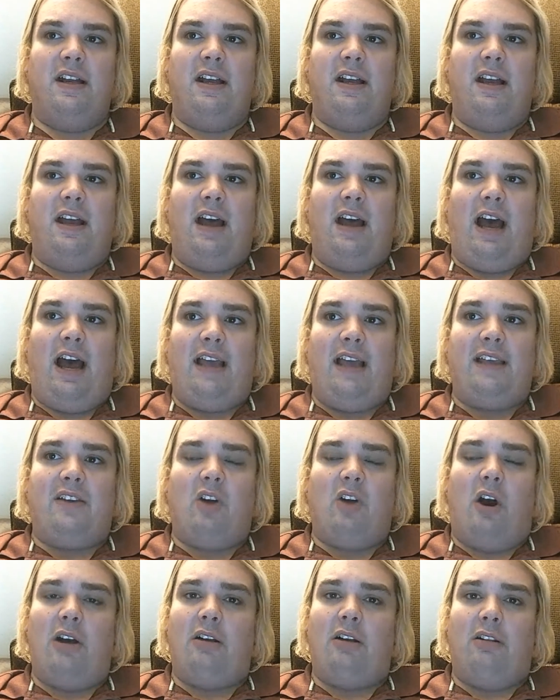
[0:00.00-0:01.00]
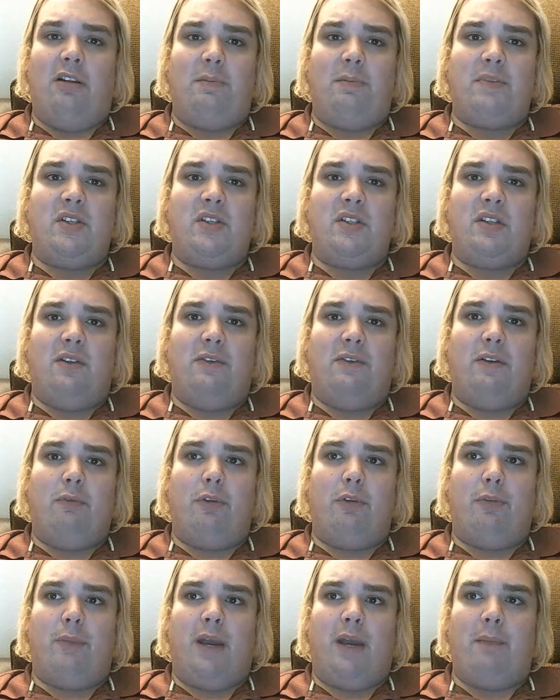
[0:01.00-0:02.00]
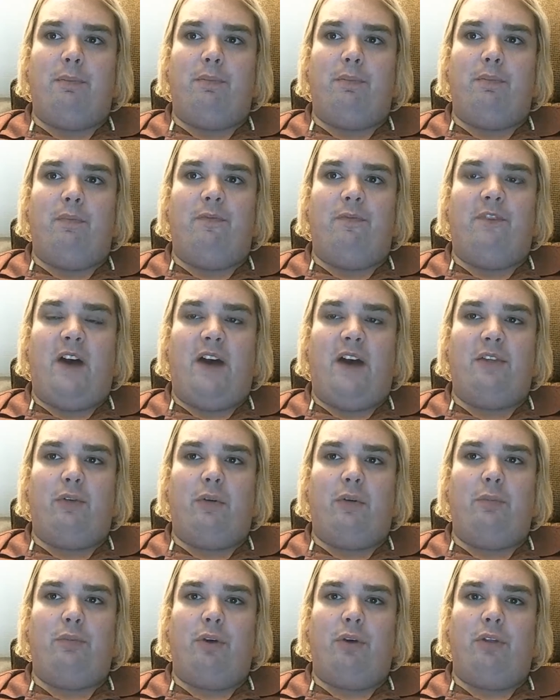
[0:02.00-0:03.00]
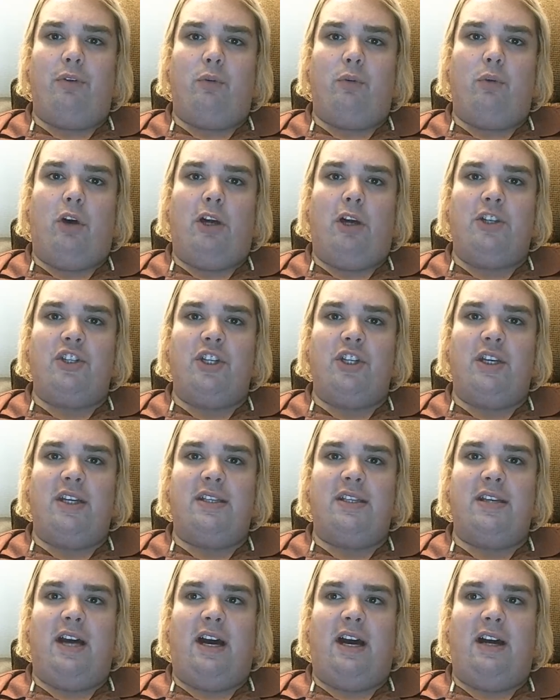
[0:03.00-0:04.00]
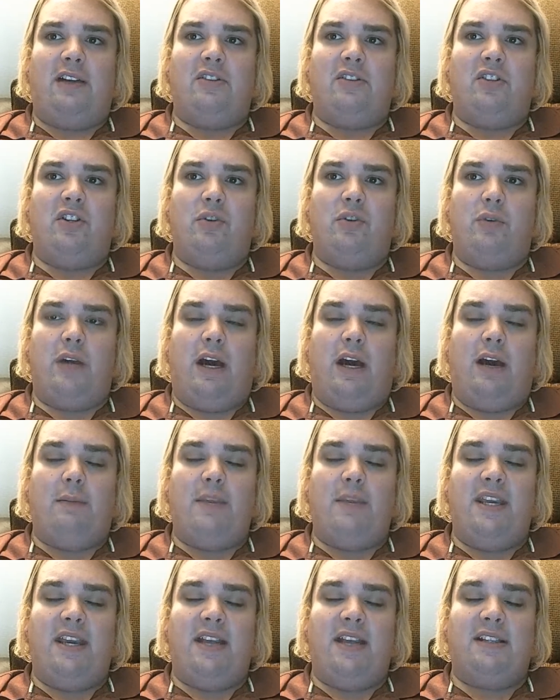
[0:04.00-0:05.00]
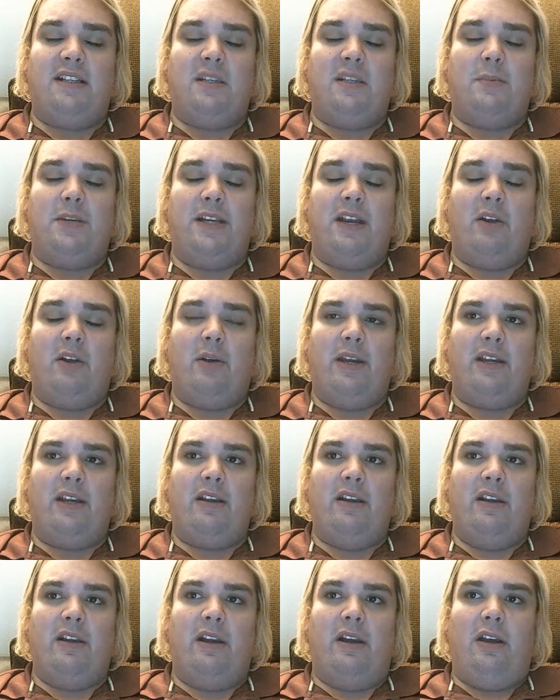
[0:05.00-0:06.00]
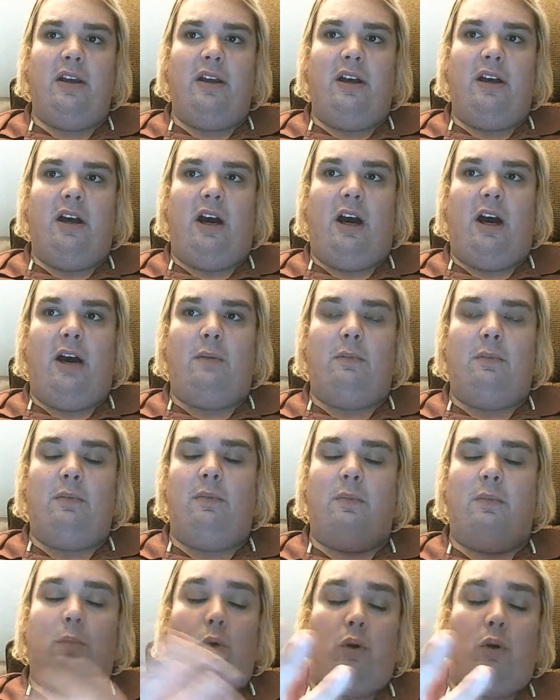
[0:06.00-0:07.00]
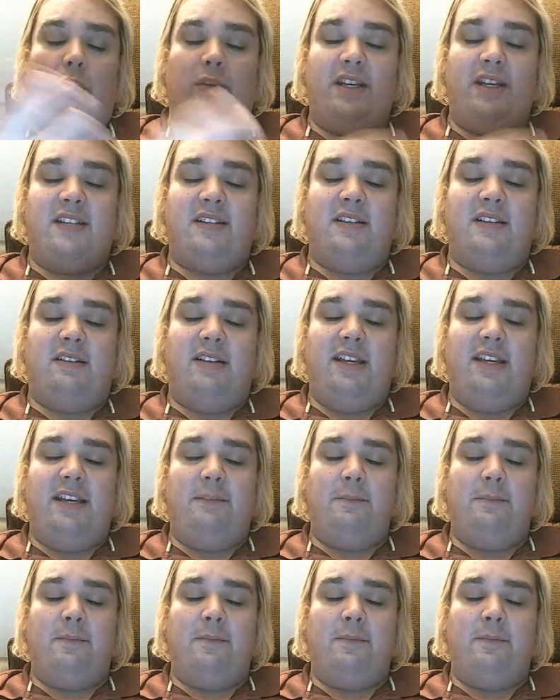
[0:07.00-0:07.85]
I caught glimpses of it with my father and brother watching it on Toonami as it's been airing um, more recently,